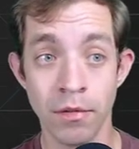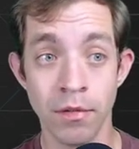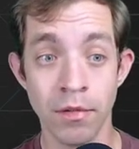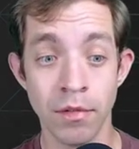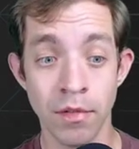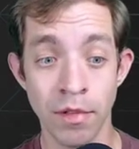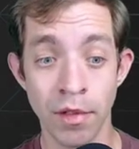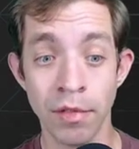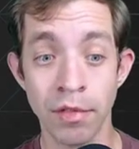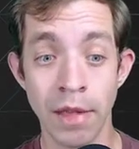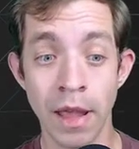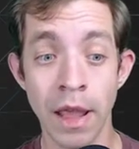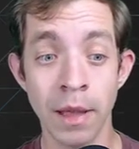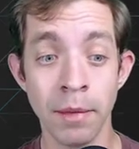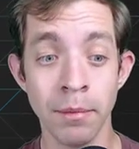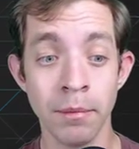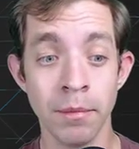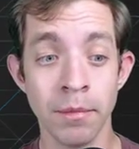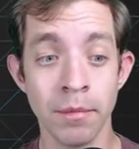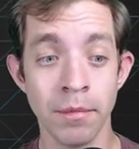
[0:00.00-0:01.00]
this
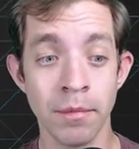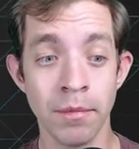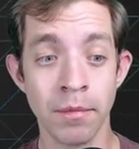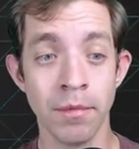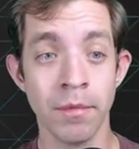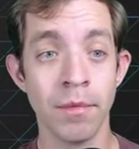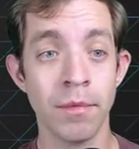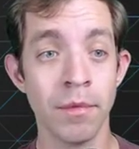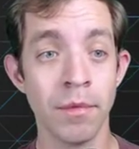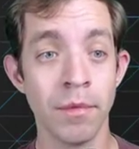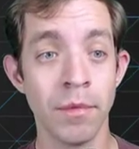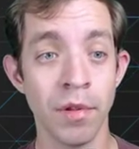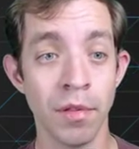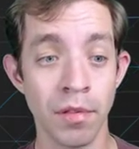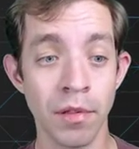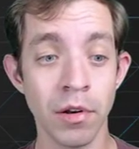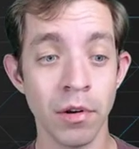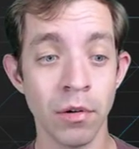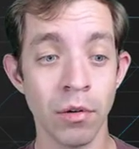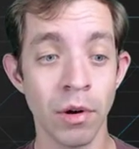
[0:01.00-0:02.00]
game,
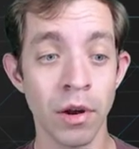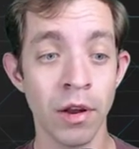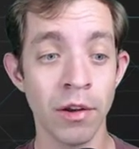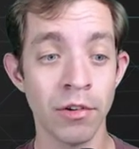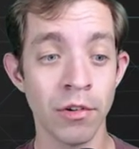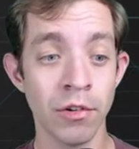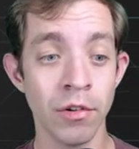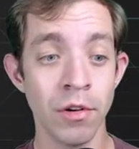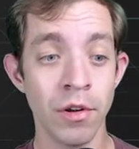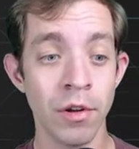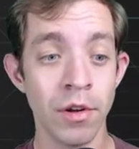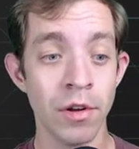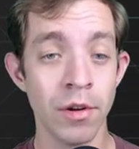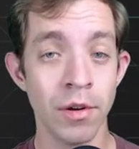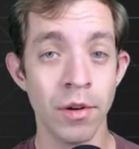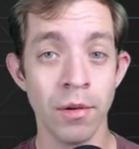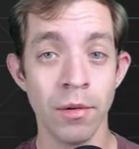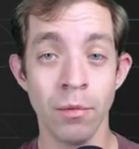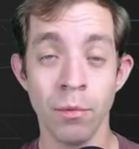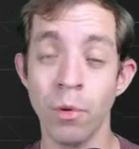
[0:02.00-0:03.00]
Disintegration,
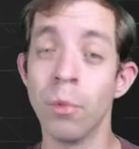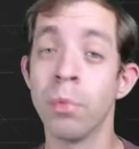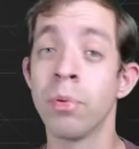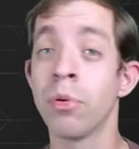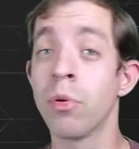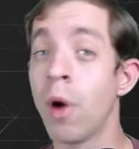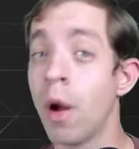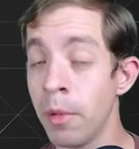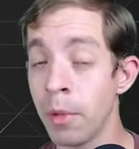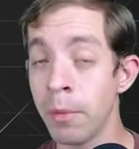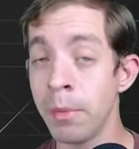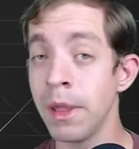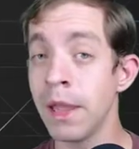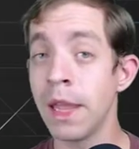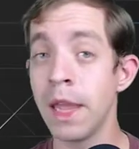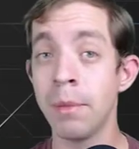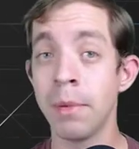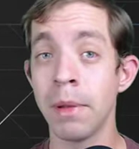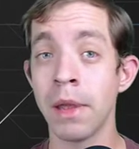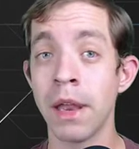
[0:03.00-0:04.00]
we'll probably be
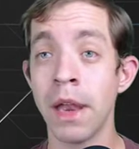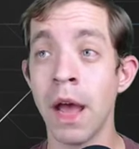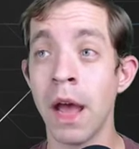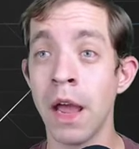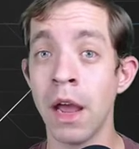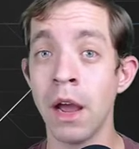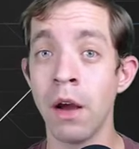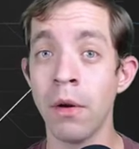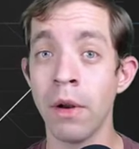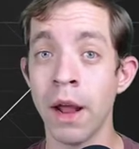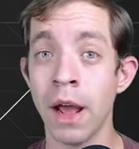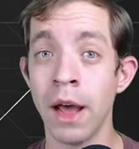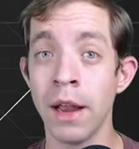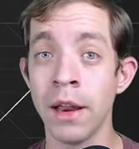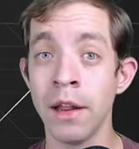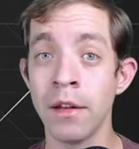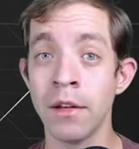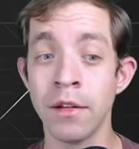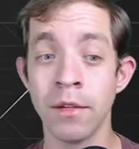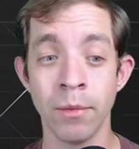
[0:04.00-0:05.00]
keeping an eye out on
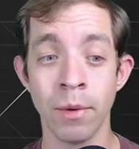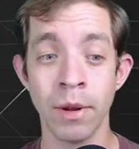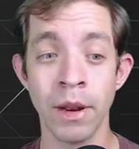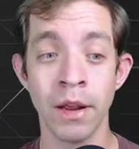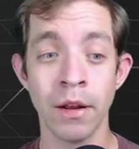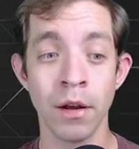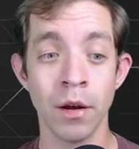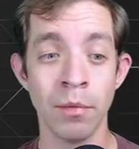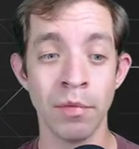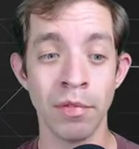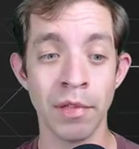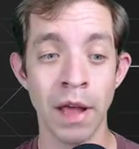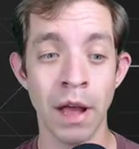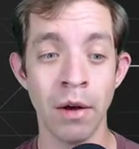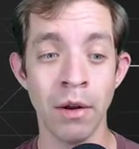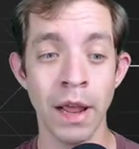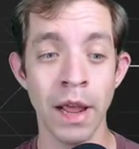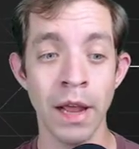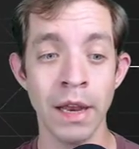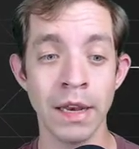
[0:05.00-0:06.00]
it when it comes out
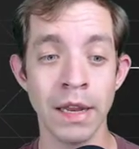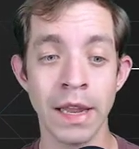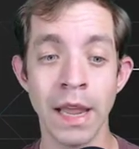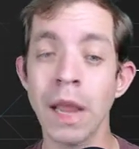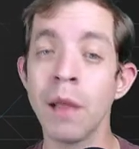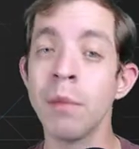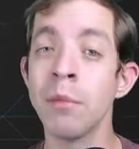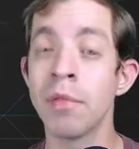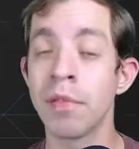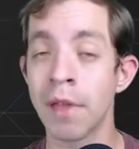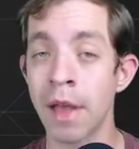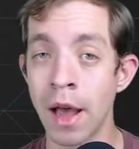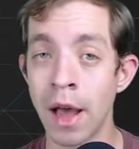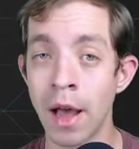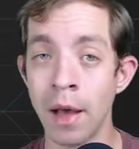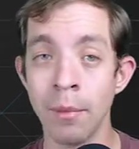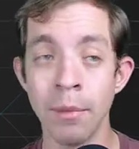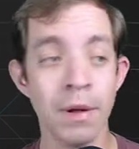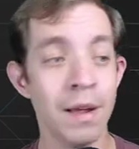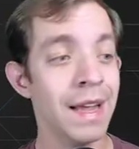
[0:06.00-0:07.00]
at
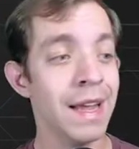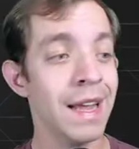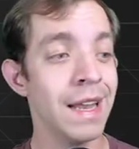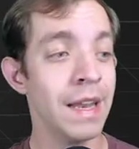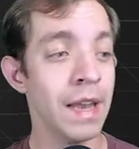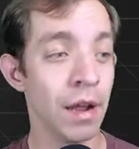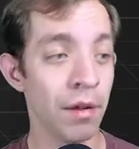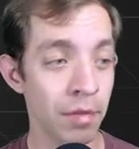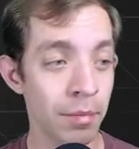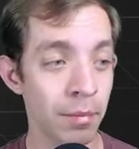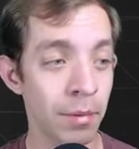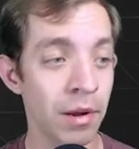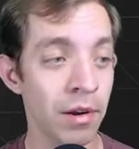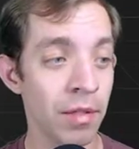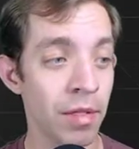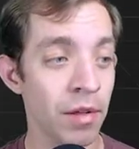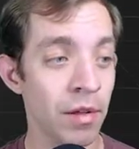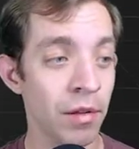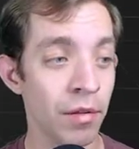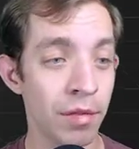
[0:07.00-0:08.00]
Gamescom next month.
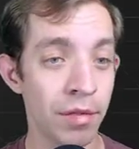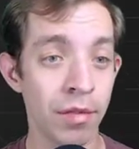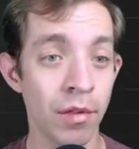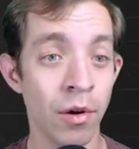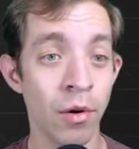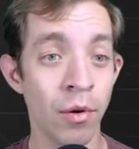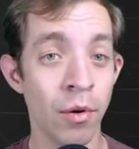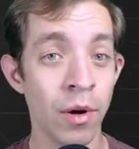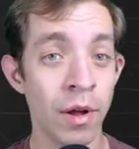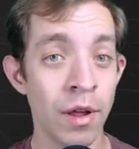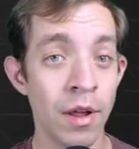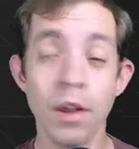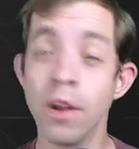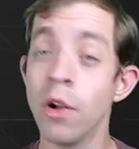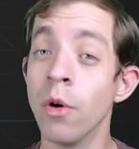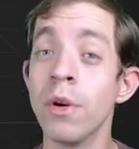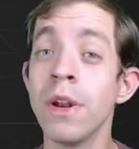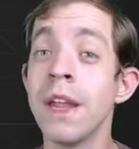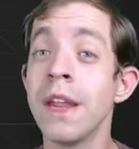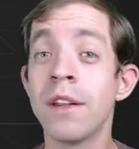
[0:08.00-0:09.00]
So
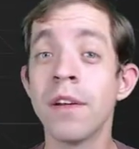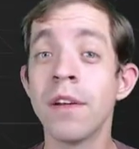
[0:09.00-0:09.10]
no need to